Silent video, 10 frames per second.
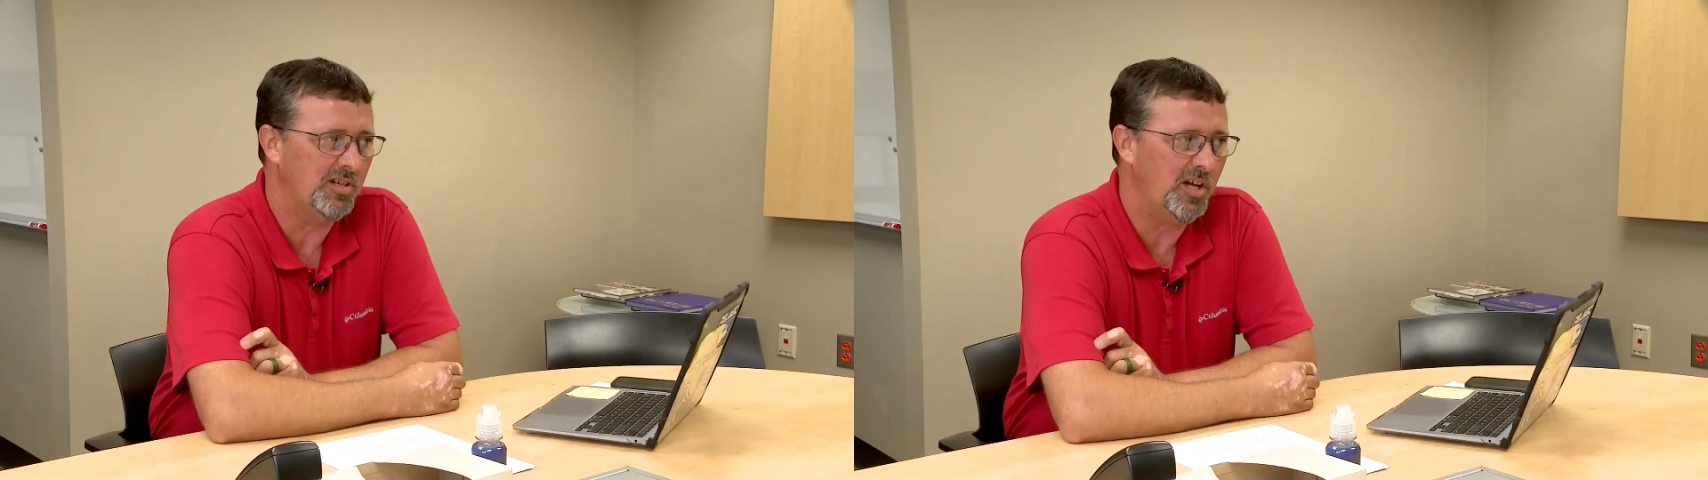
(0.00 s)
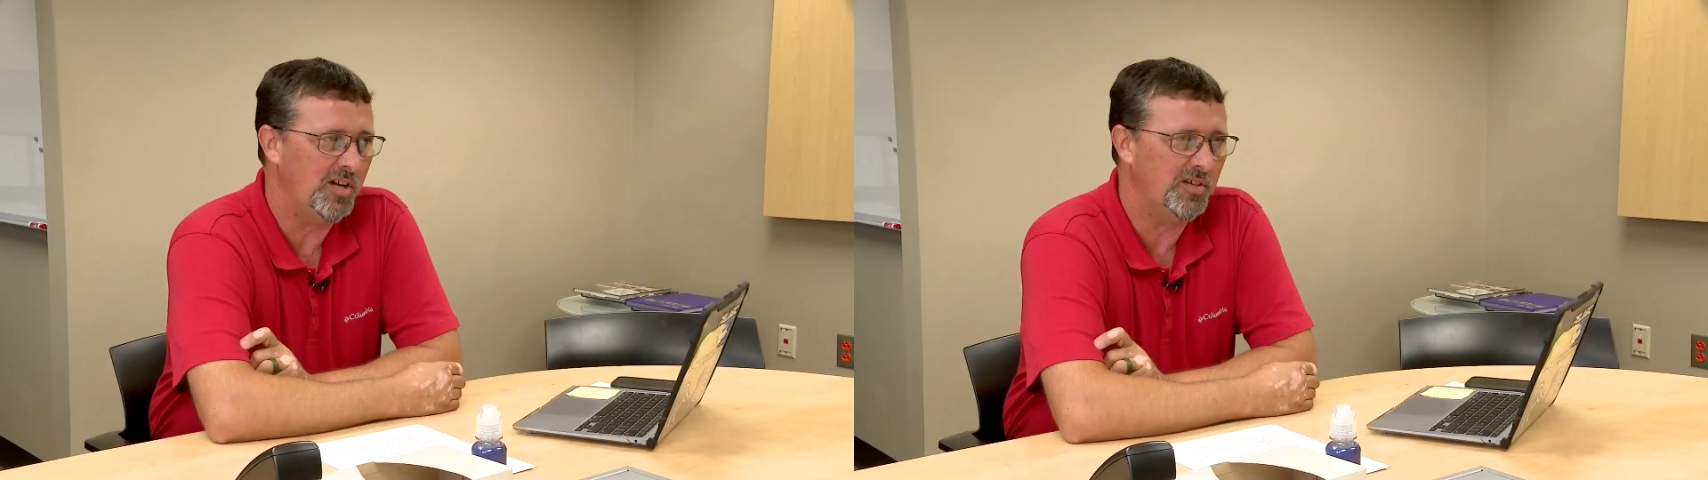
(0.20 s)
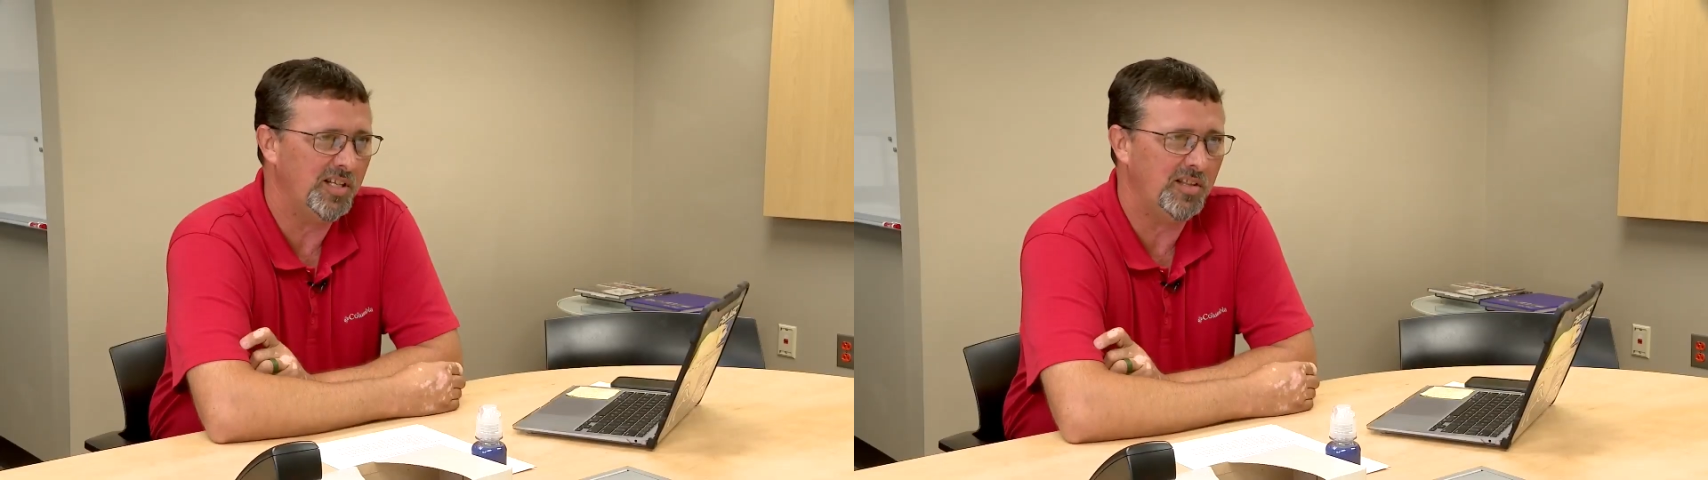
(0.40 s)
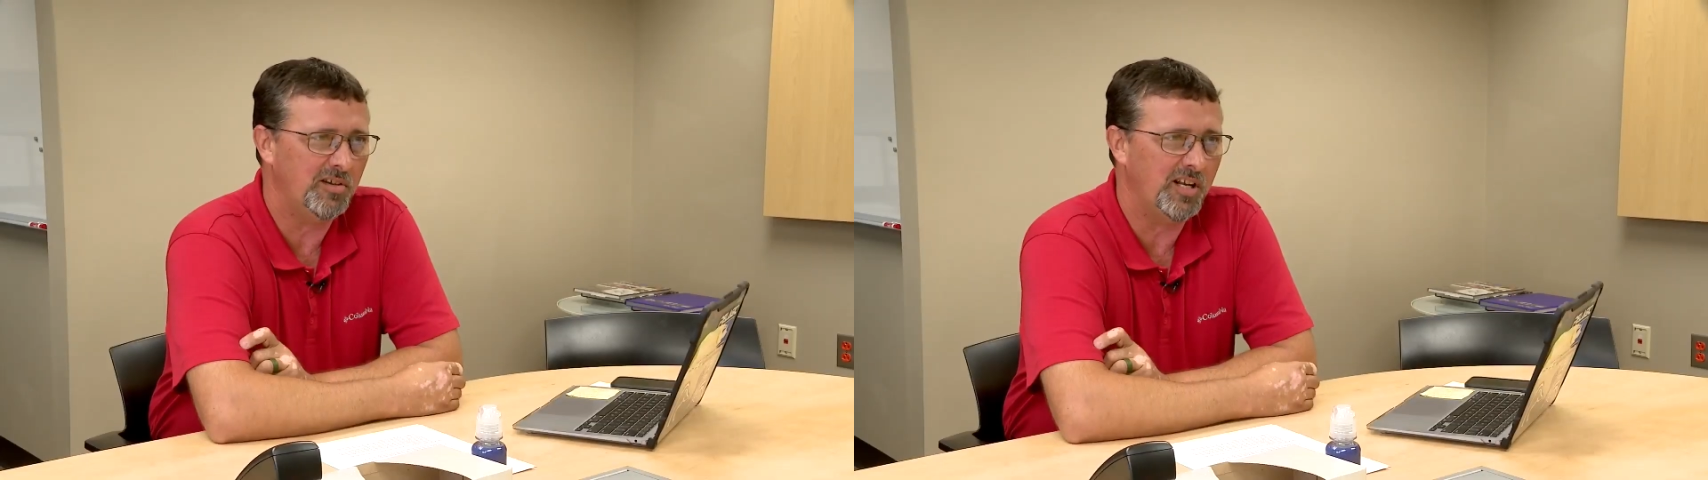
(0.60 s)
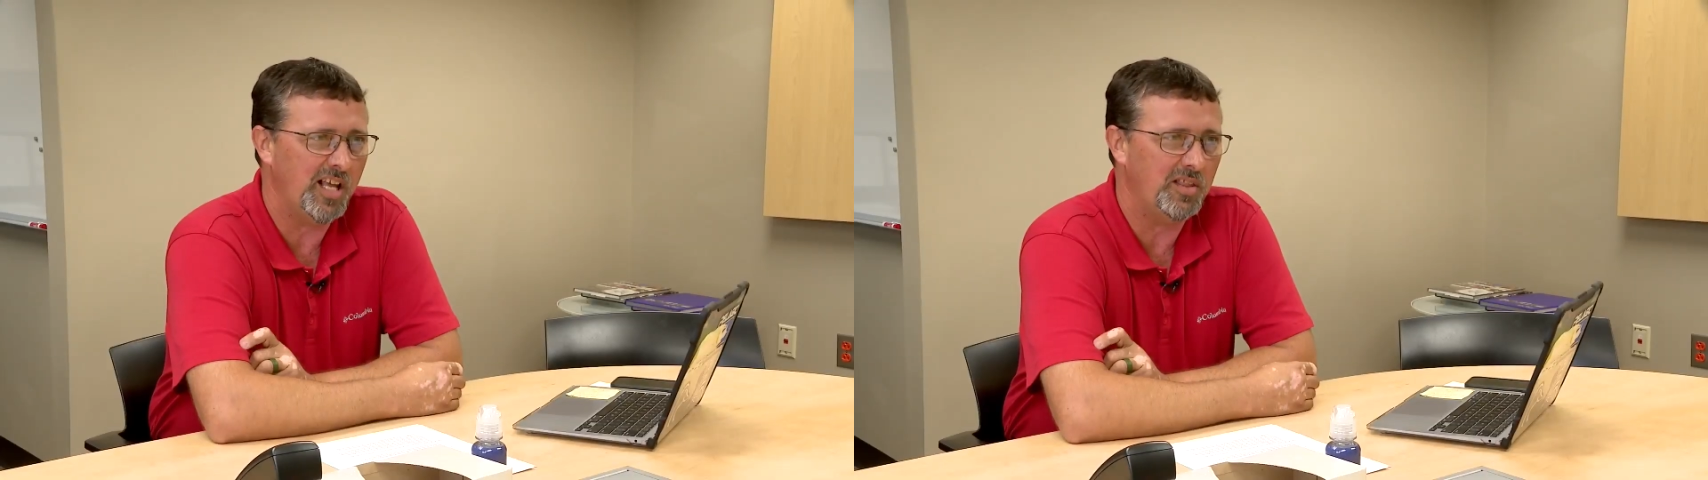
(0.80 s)

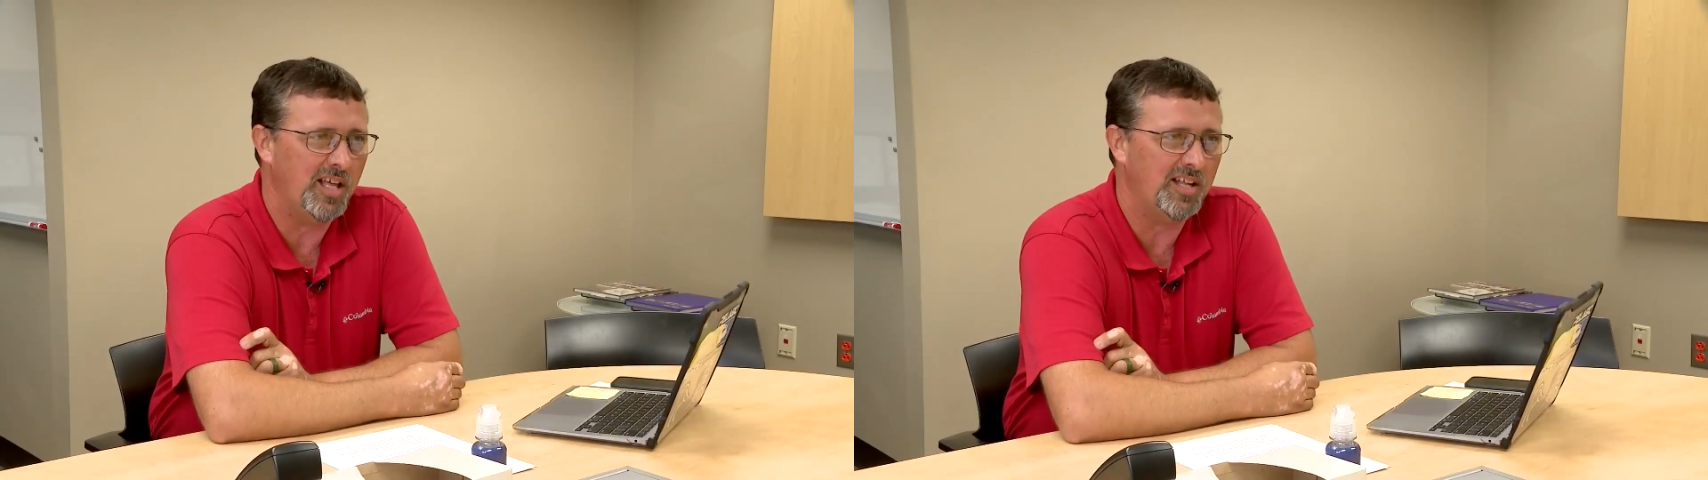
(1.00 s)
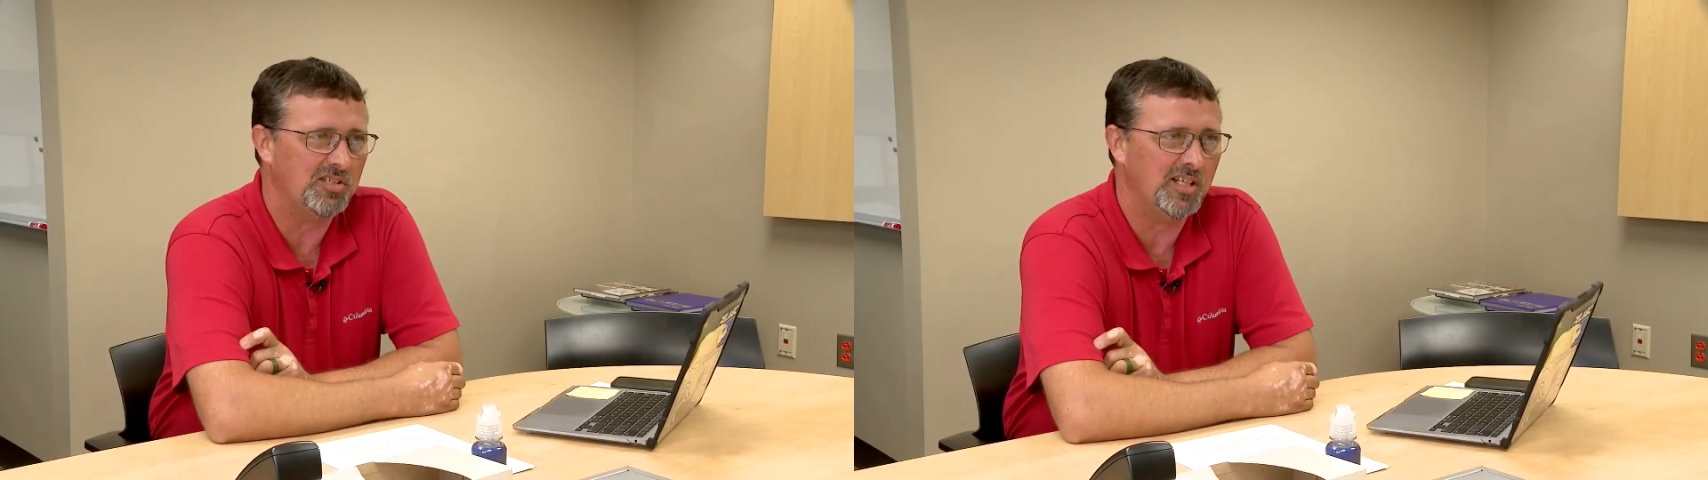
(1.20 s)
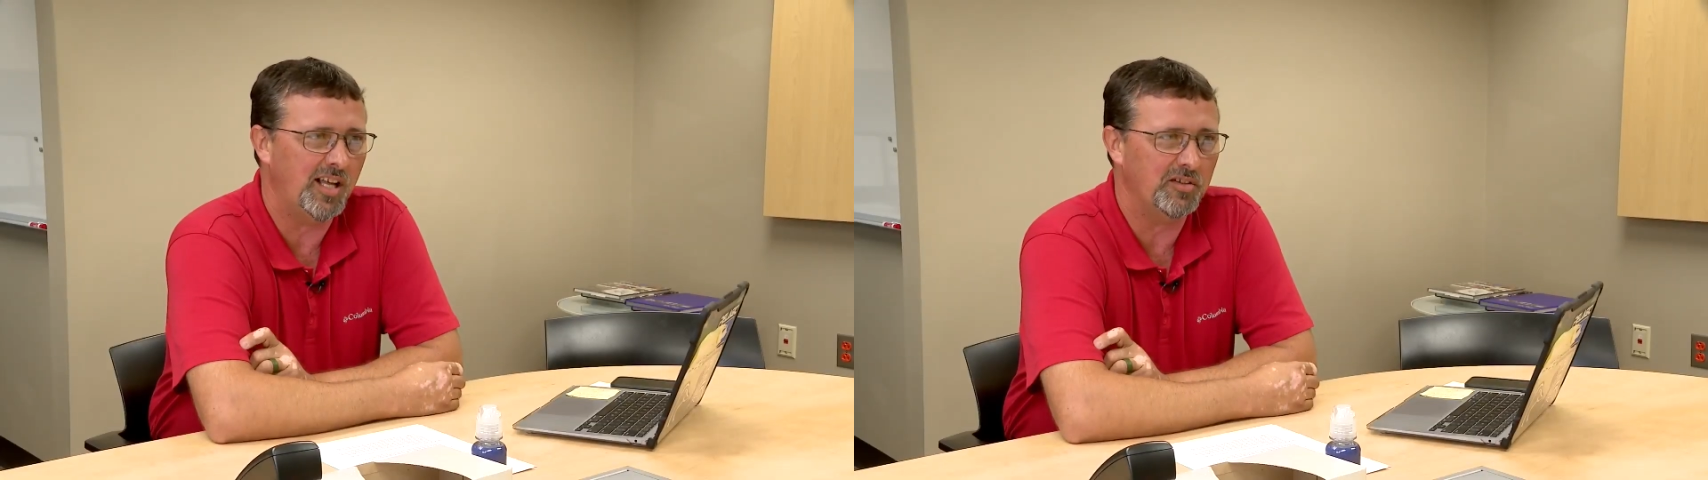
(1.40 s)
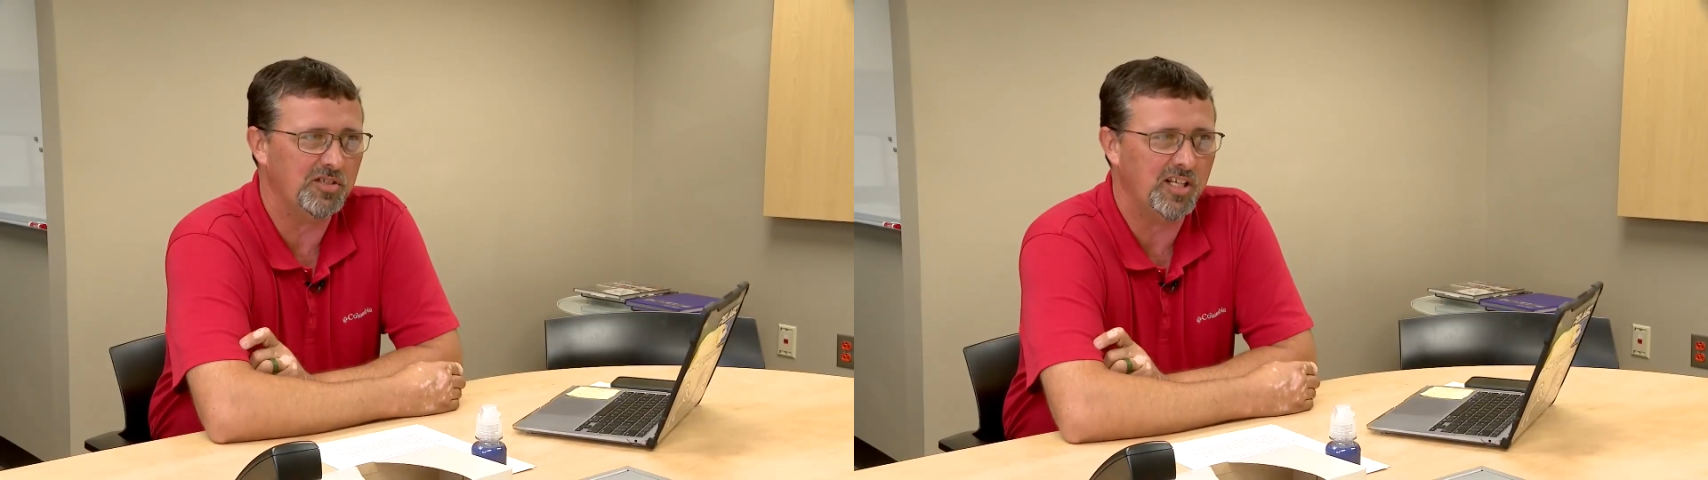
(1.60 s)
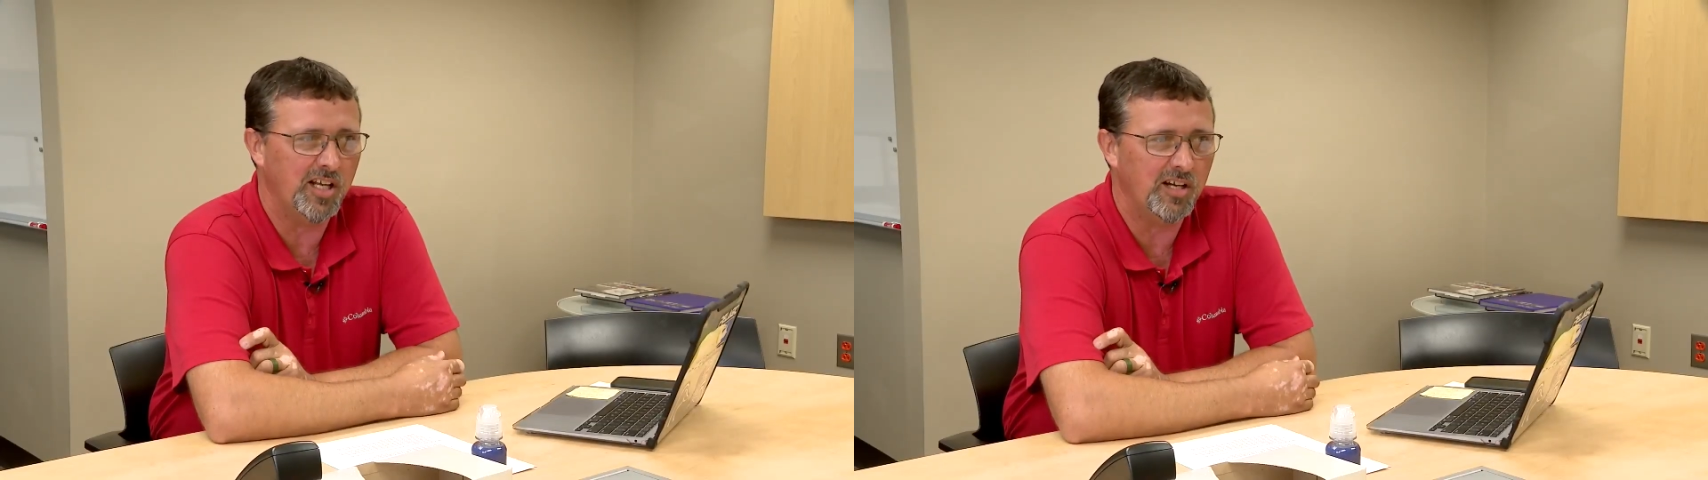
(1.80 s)

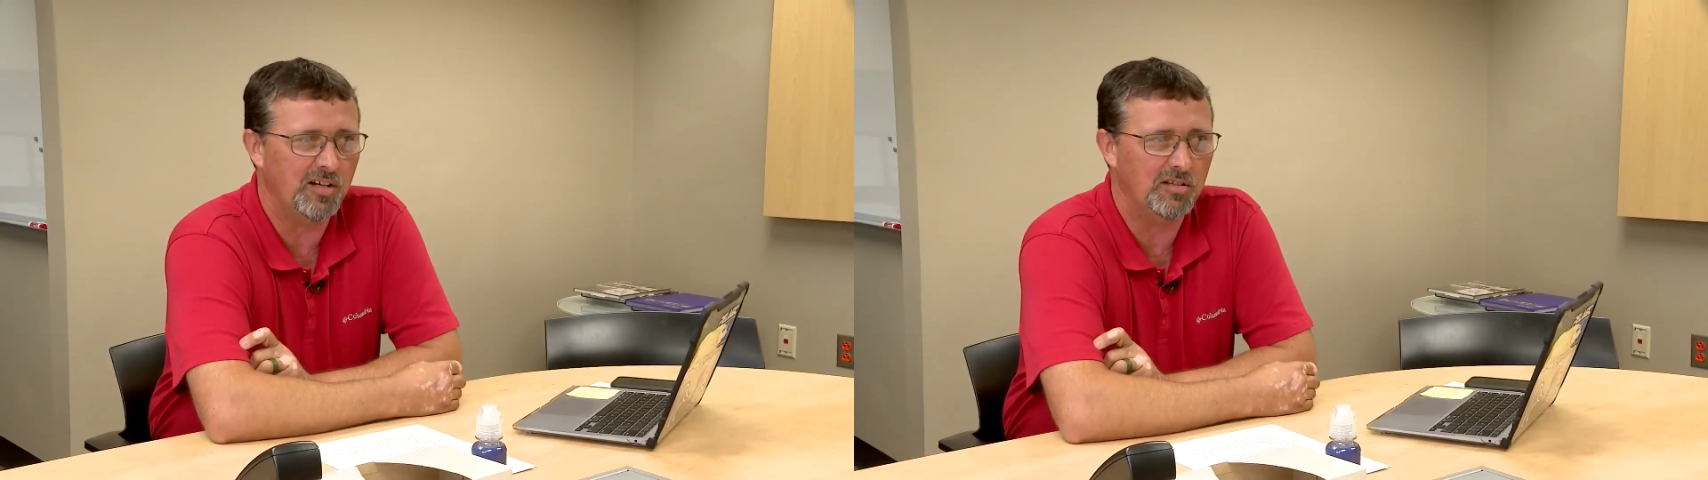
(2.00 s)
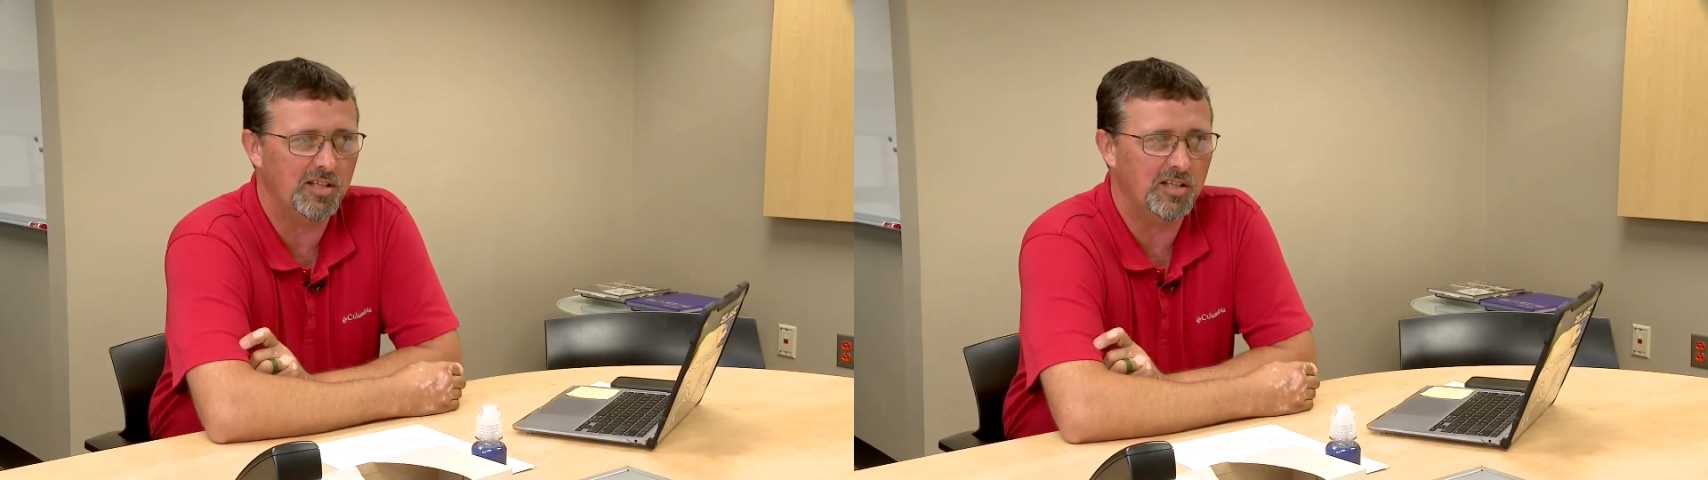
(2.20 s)
$138,000 a year